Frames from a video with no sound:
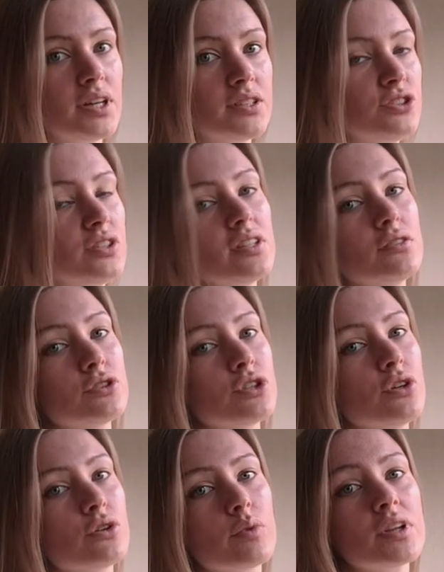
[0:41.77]
I just think it looks
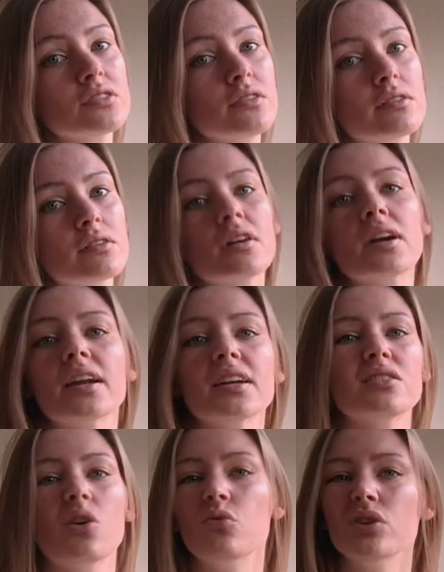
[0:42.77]
cuter when it's longer and I
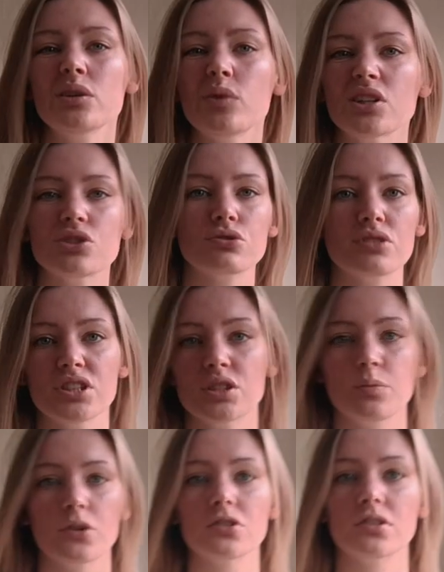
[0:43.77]
don't really wear short dresses
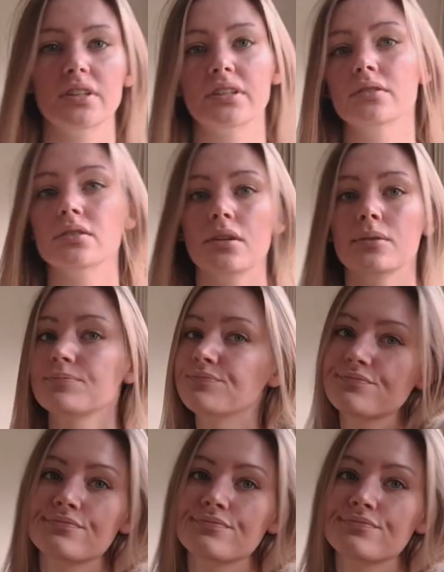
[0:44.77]
personally, so.